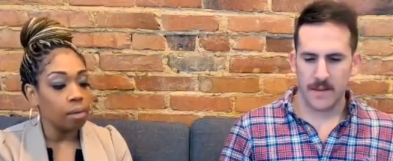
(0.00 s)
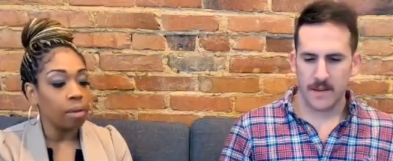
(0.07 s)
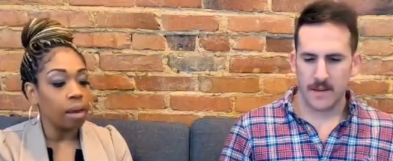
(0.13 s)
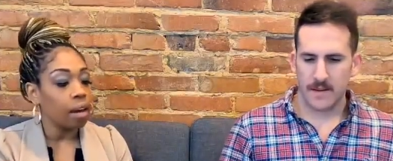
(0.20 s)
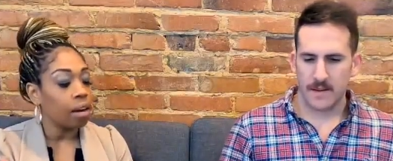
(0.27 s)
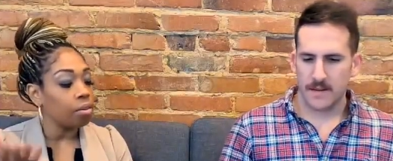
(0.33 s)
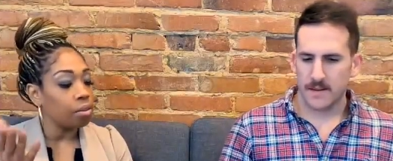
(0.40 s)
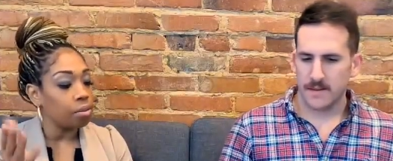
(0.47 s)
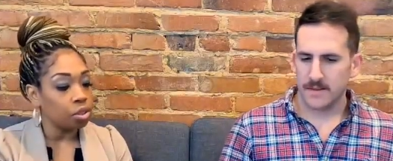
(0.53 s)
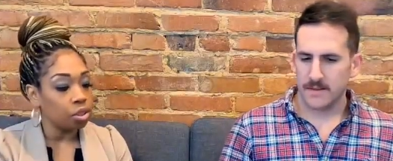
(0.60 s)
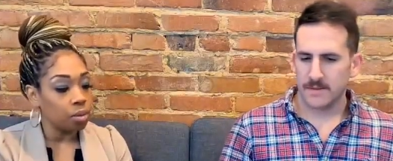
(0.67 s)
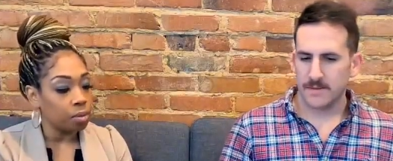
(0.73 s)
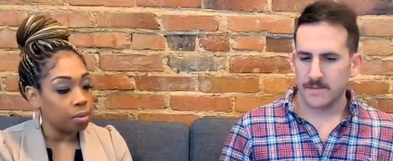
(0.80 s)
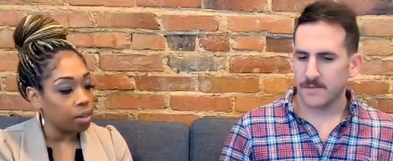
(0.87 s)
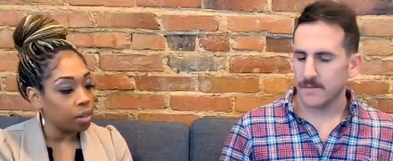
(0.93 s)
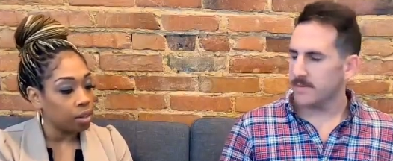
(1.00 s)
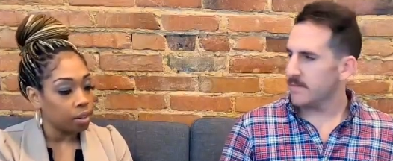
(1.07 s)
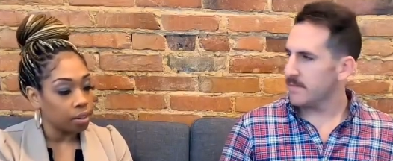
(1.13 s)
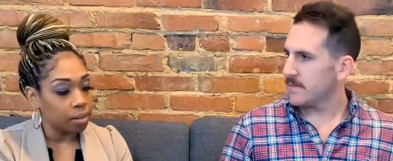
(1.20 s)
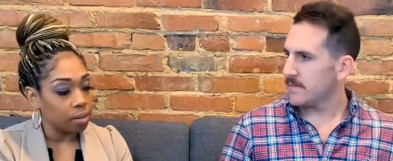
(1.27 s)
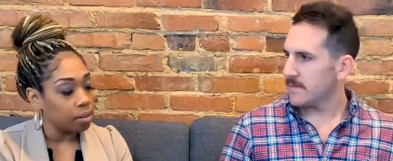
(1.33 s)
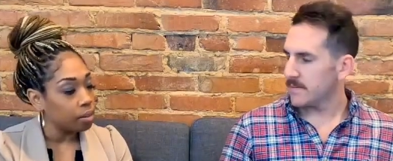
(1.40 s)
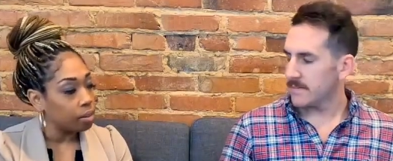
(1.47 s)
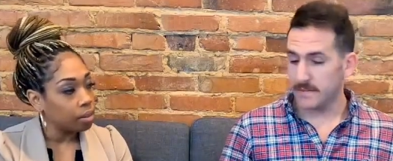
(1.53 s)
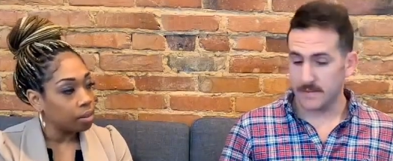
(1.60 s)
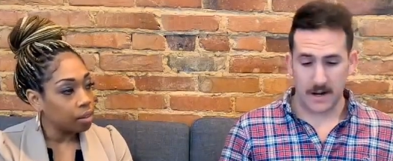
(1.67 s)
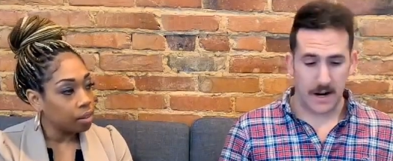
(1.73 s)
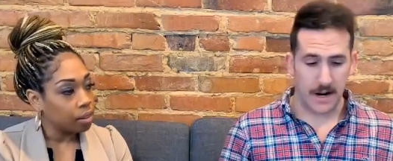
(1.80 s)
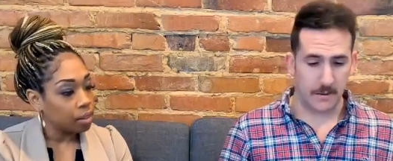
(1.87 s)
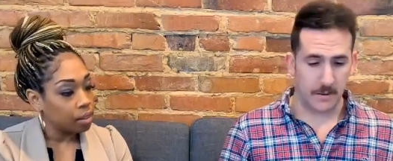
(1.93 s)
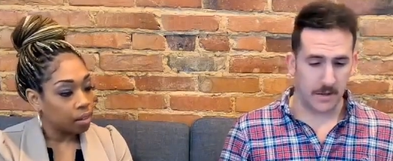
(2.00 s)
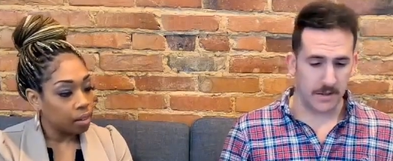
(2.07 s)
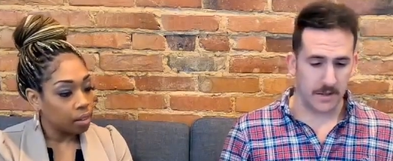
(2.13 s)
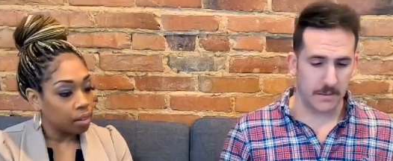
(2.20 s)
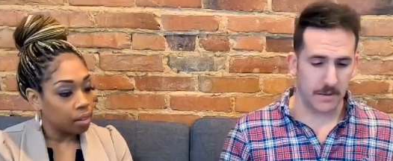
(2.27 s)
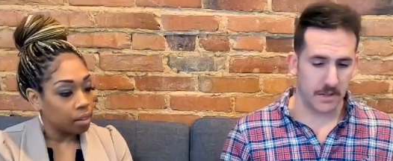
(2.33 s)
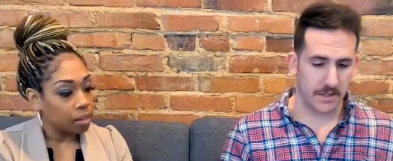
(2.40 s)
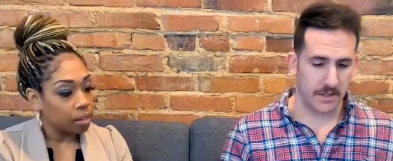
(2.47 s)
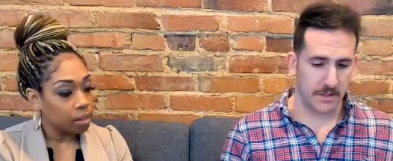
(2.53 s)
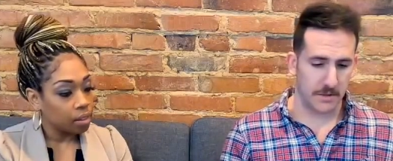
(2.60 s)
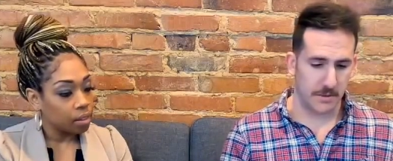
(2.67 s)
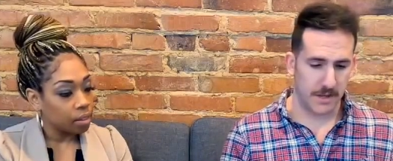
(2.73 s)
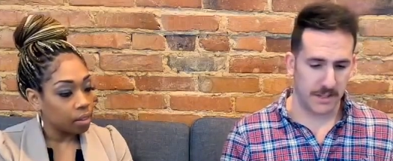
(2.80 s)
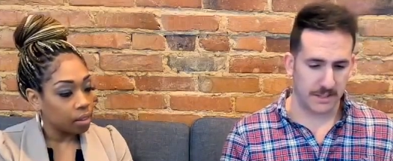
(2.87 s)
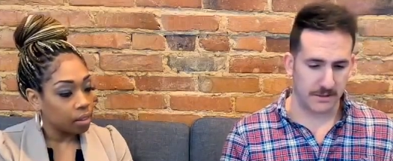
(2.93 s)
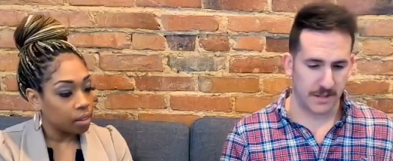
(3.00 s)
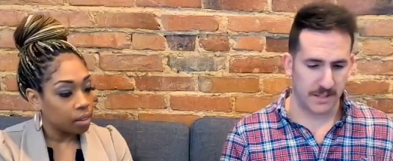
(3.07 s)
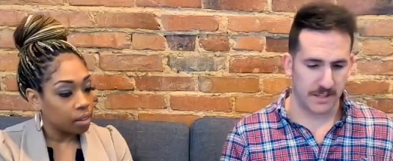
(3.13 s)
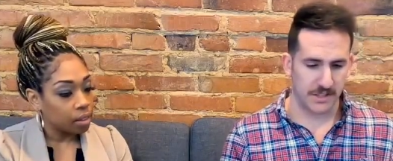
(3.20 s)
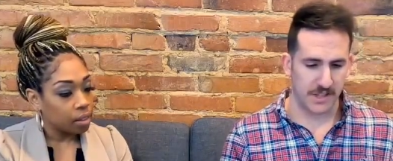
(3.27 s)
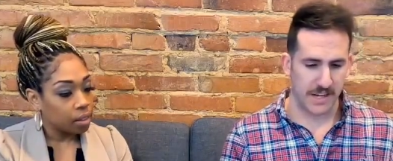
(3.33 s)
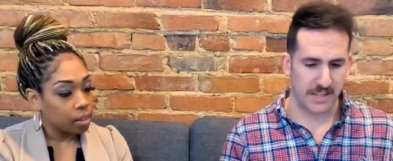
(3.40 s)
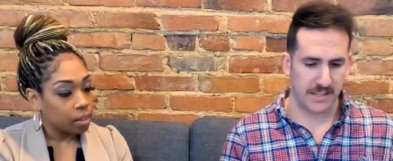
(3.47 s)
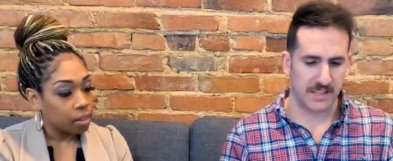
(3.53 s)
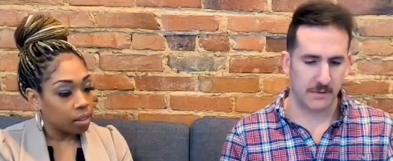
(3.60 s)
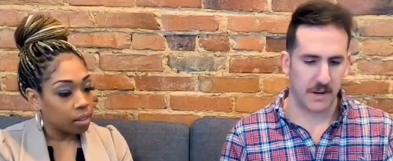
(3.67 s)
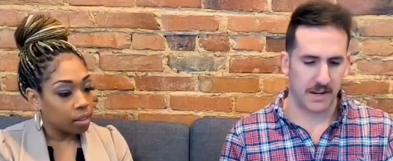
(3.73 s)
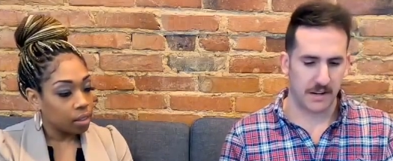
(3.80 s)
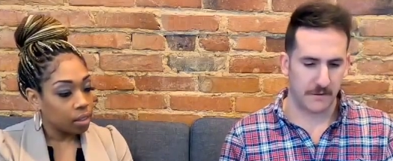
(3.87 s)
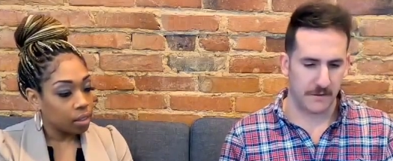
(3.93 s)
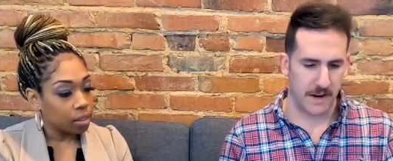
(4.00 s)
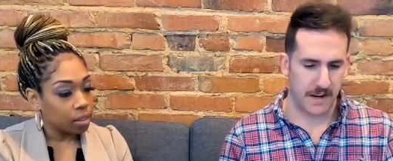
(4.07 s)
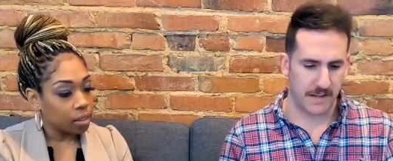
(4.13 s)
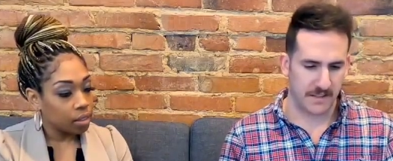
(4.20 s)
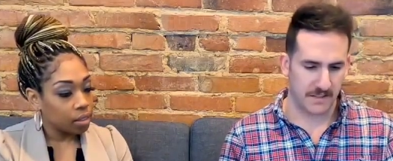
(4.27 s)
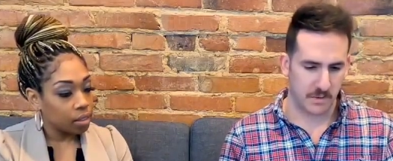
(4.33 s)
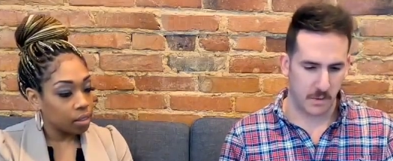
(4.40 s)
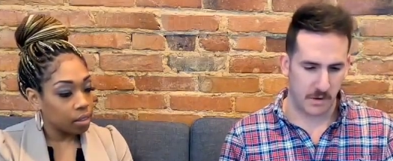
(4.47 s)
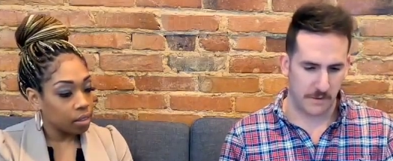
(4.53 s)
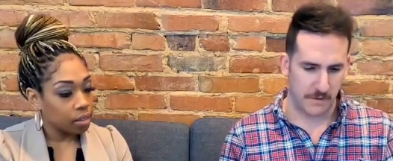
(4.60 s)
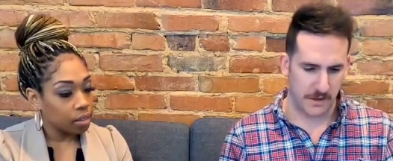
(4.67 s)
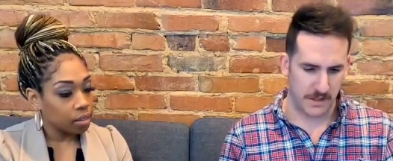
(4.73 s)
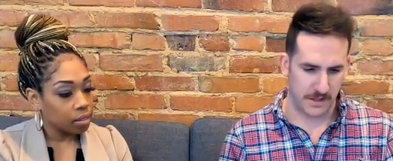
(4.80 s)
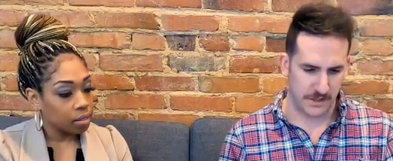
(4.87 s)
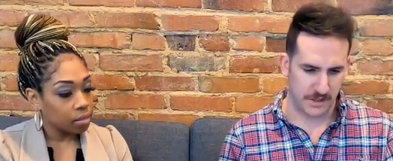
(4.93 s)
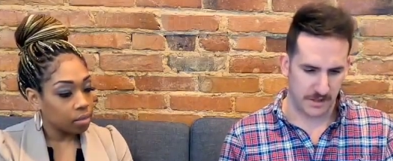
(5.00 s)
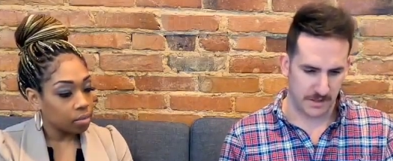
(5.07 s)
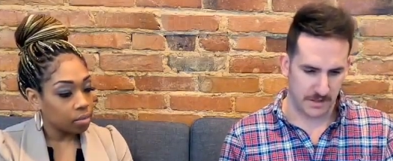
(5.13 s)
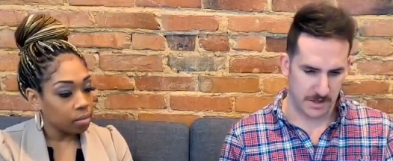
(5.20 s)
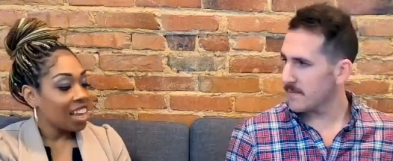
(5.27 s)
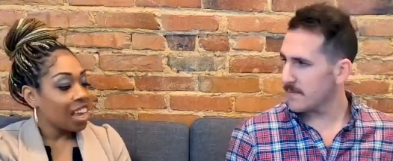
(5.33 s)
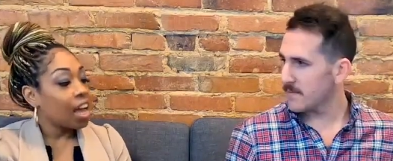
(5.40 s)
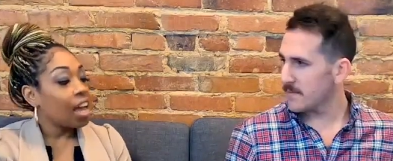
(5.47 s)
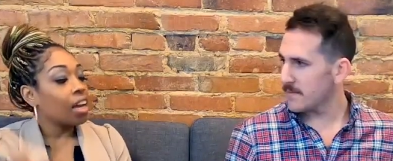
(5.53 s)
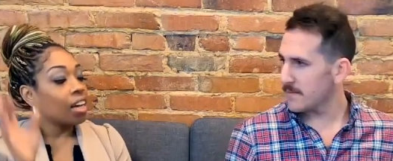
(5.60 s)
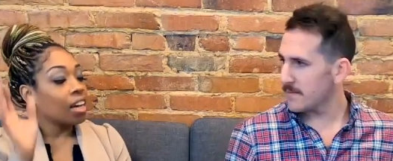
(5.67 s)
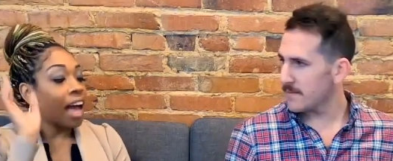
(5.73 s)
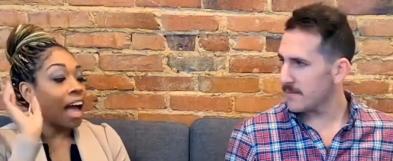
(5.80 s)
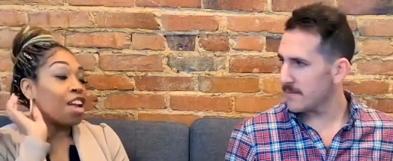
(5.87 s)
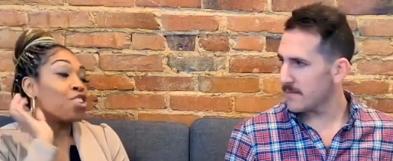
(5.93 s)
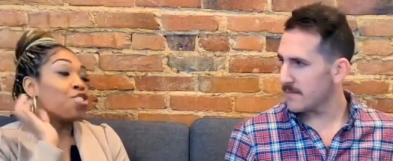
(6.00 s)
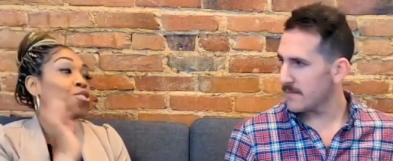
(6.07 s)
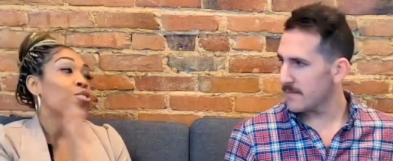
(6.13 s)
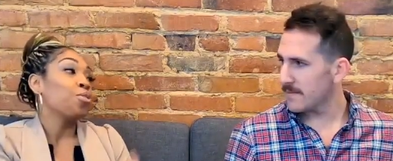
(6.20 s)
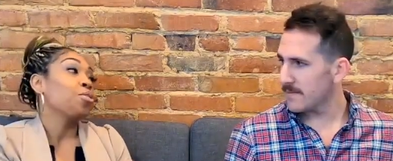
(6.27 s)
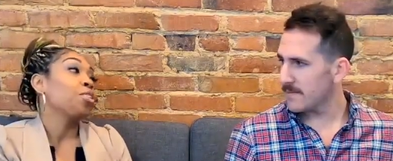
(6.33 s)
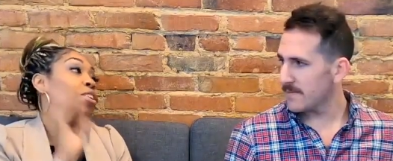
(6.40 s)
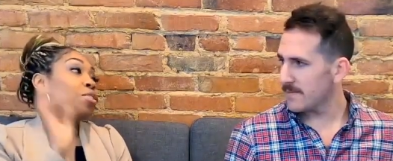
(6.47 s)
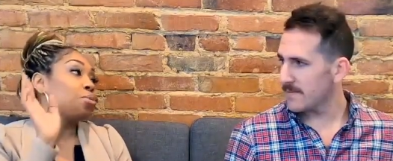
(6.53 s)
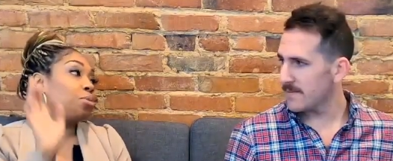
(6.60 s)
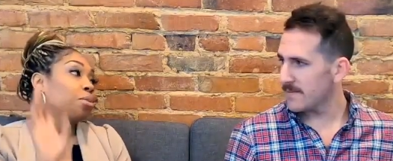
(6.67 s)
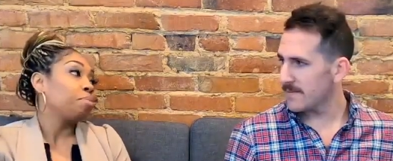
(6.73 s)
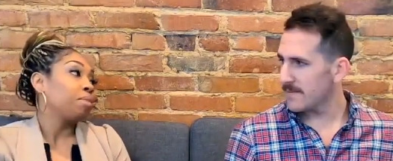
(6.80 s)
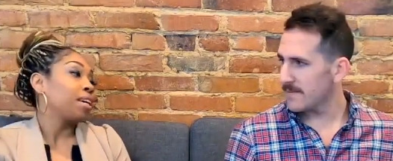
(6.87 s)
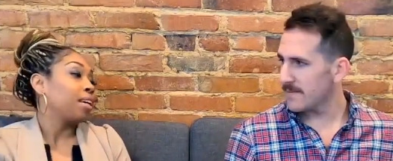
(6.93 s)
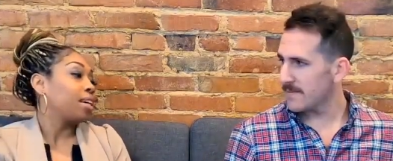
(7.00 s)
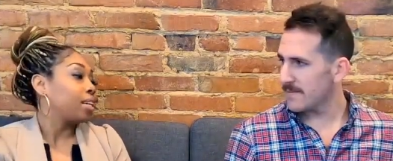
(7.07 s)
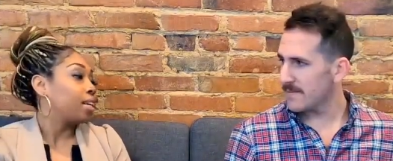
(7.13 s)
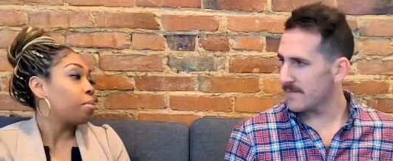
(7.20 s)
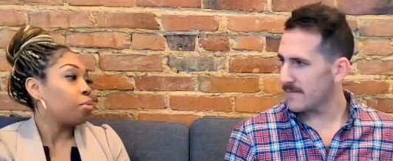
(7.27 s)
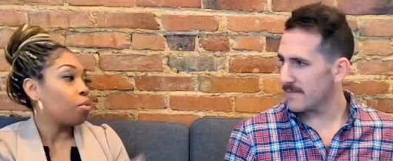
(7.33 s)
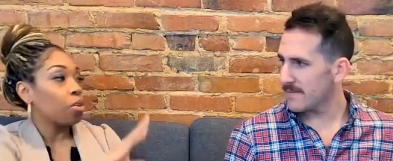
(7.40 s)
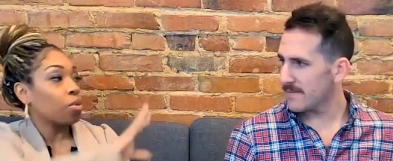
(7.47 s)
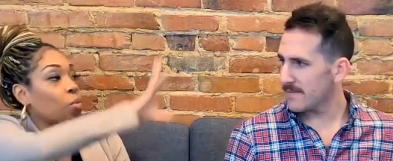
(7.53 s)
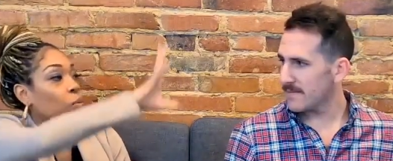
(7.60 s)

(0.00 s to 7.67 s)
Speaker 1: Um, I don't know what you want me to do.
Speaker 2: All right, well, let me look in your price range and see what I can find in square footage.
Speaker 1: I know you can do it, Blake. Come